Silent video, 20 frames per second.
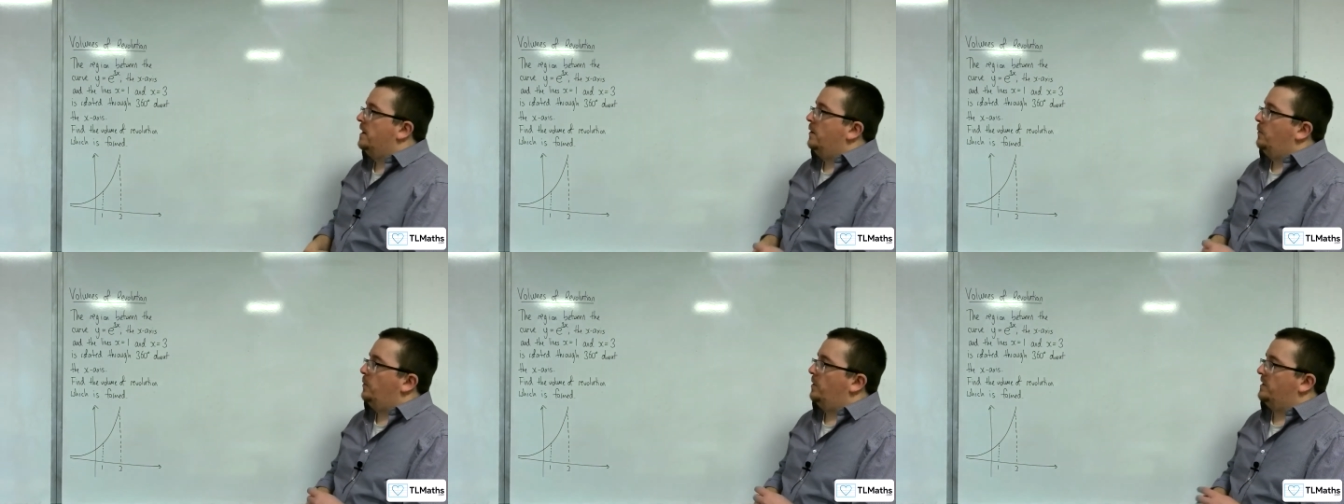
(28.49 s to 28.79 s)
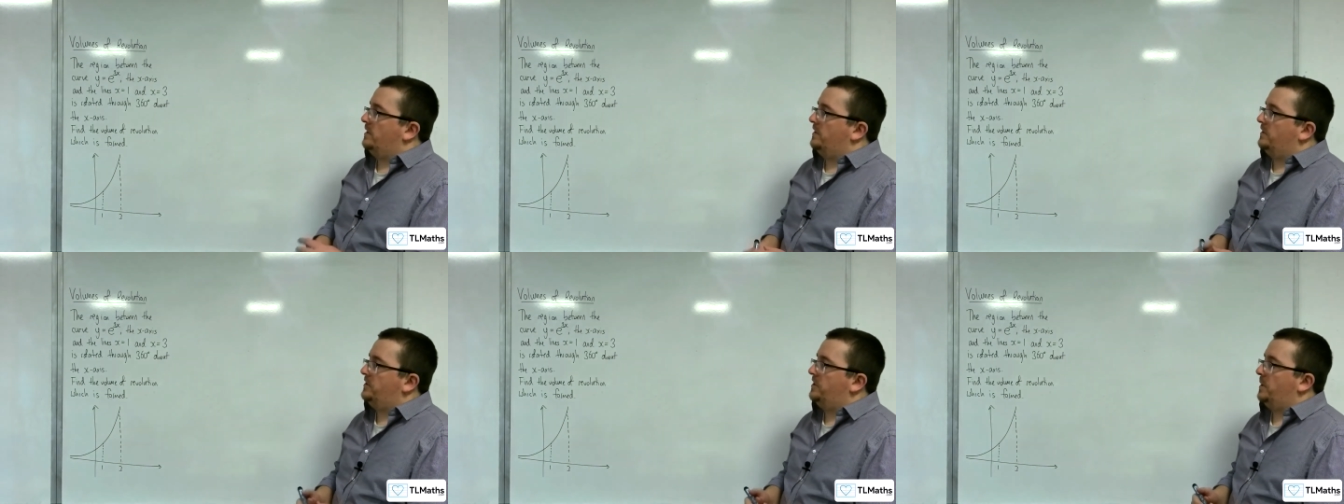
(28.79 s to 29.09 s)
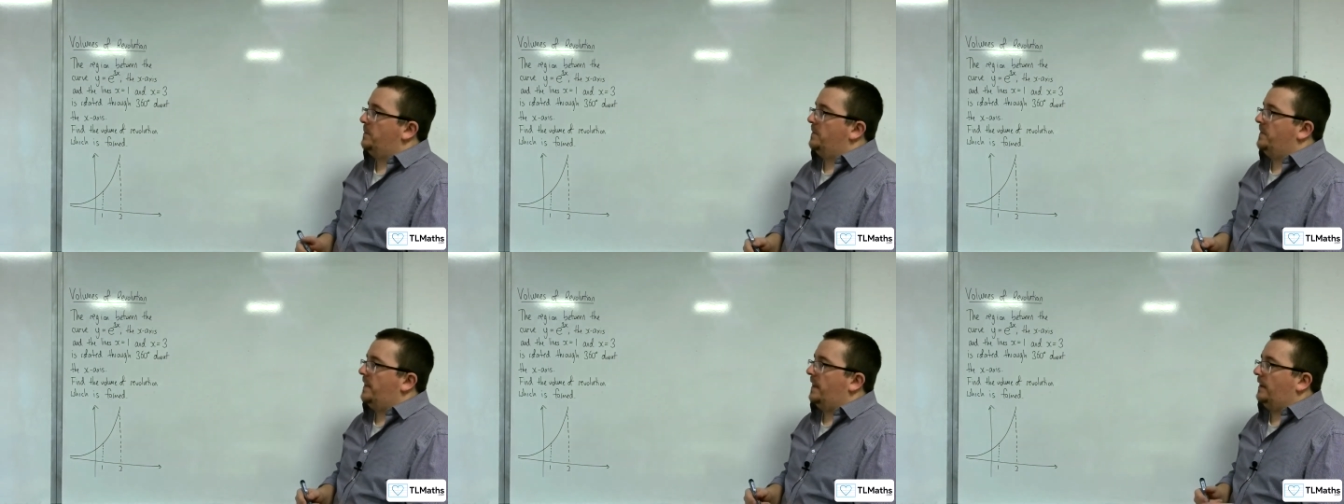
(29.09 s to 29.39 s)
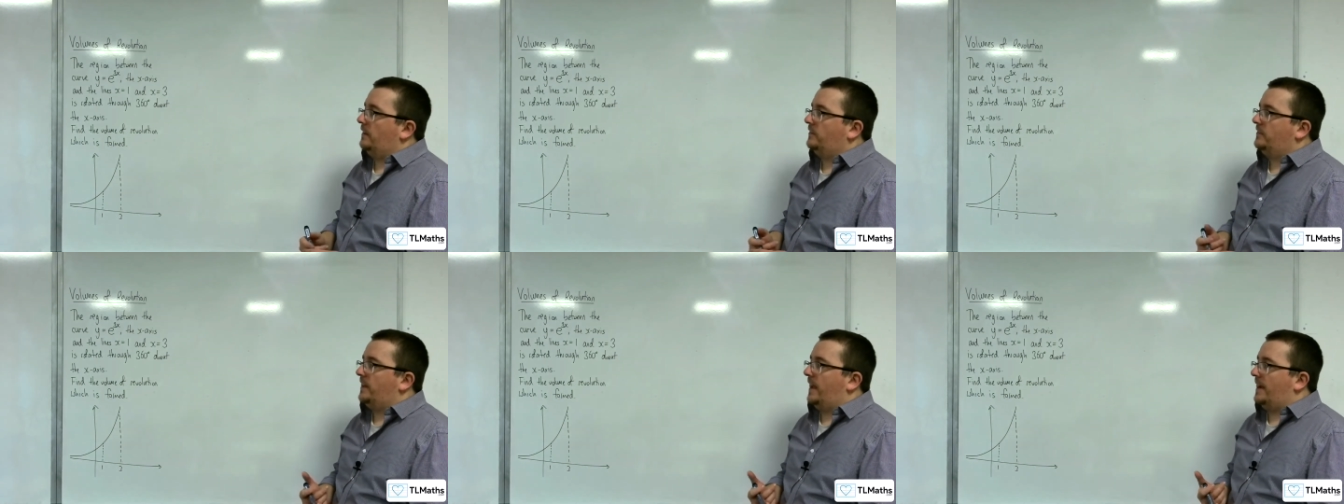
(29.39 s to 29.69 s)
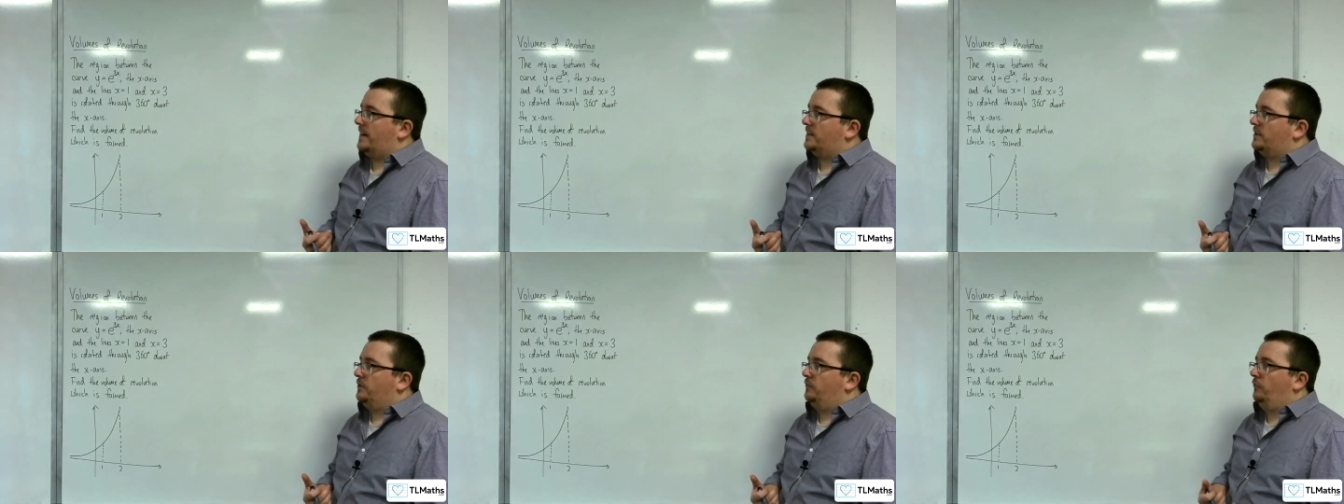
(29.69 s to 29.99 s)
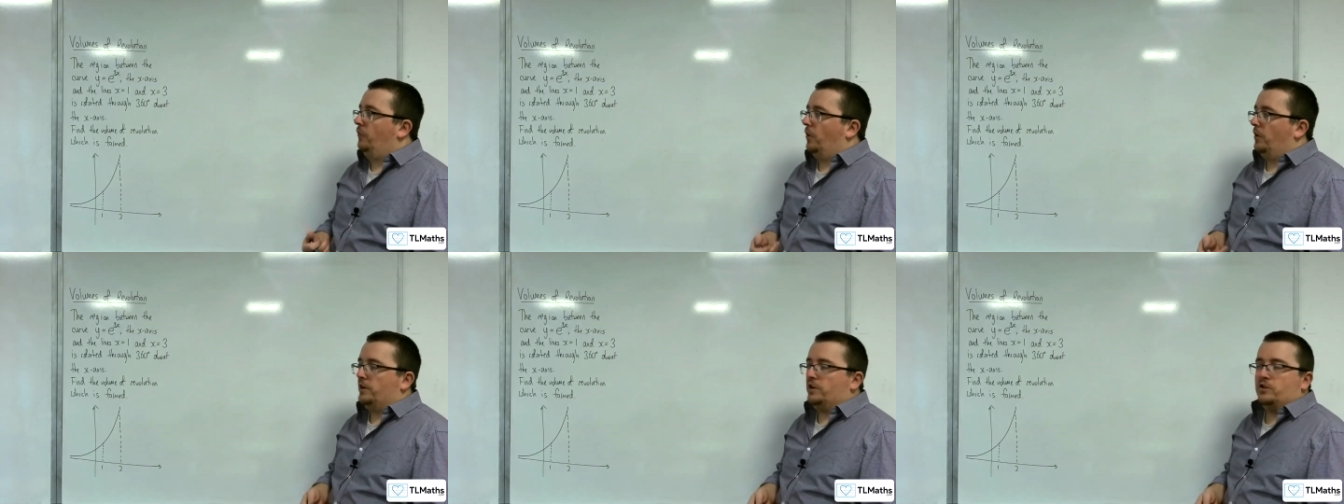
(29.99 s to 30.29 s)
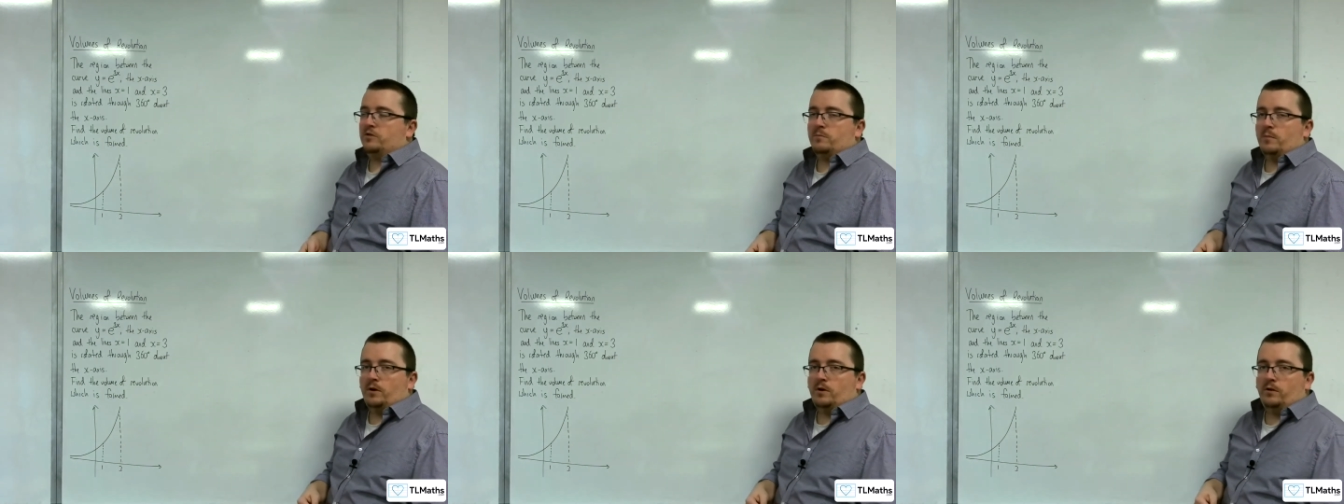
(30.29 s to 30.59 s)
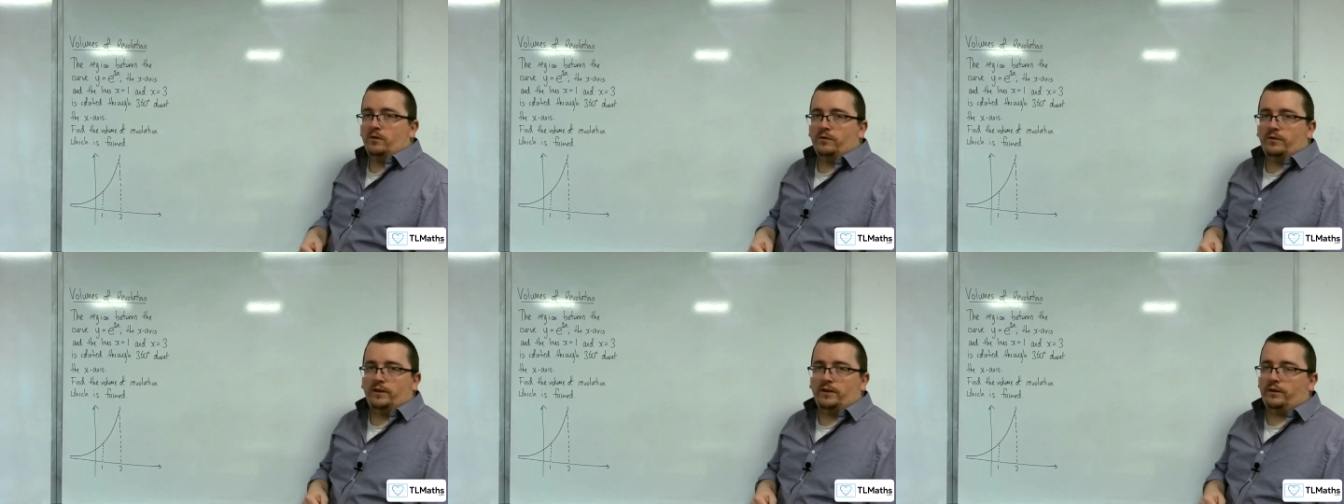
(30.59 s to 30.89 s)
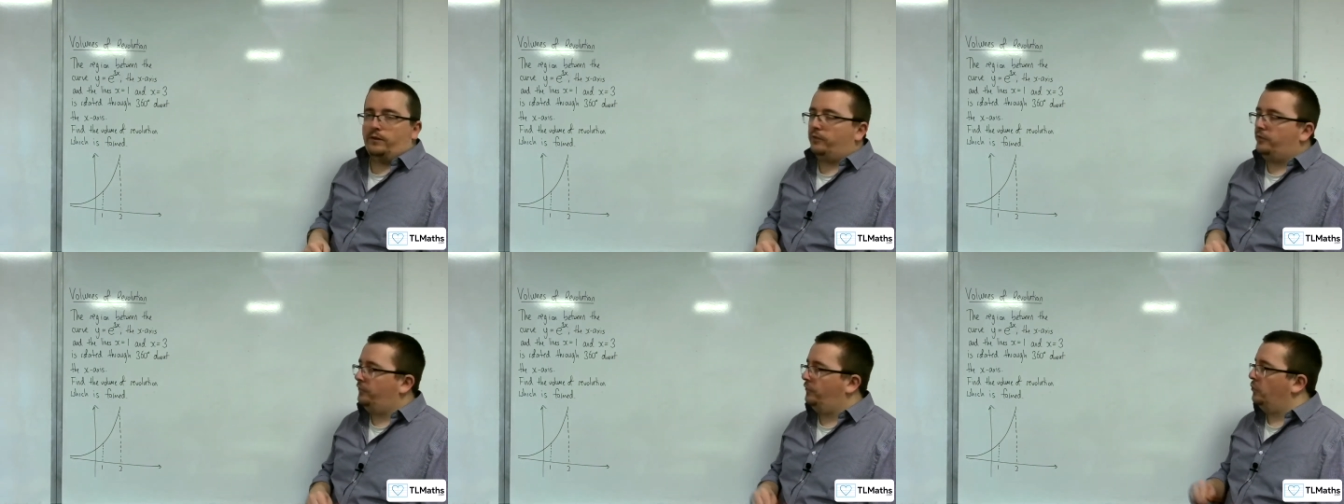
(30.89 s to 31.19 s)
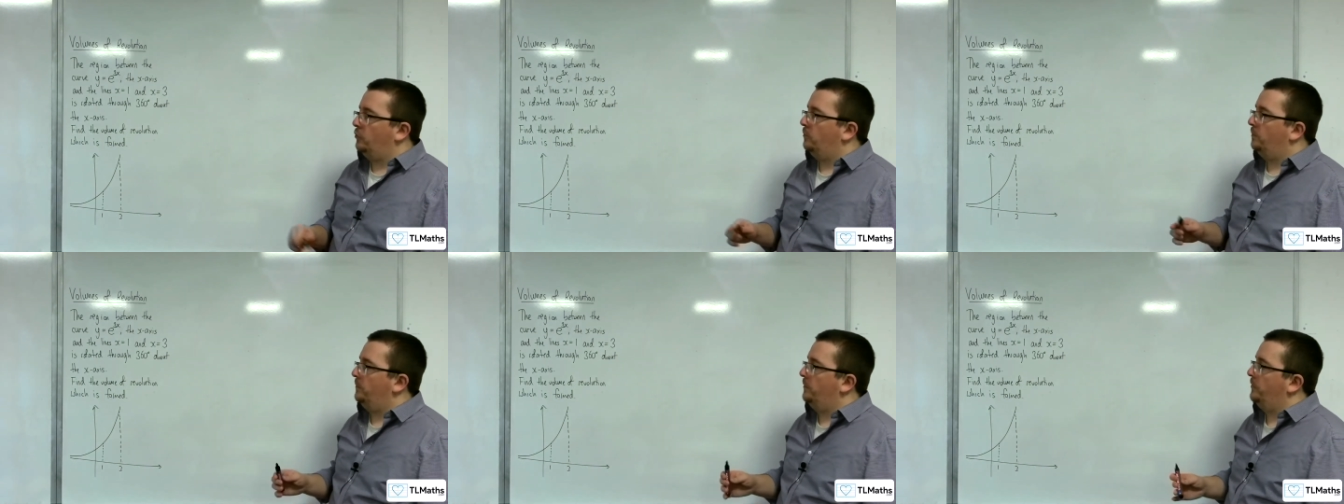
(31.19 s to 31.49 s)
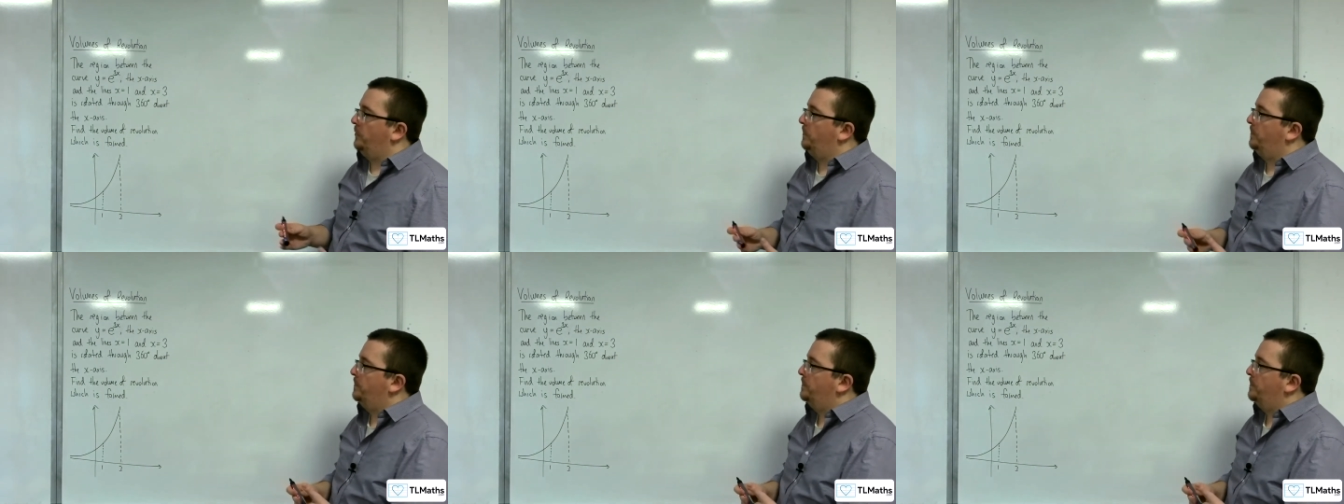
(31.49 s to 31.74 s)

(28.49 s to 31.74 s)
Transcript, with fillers: we're going to determine the exact volume that is formed.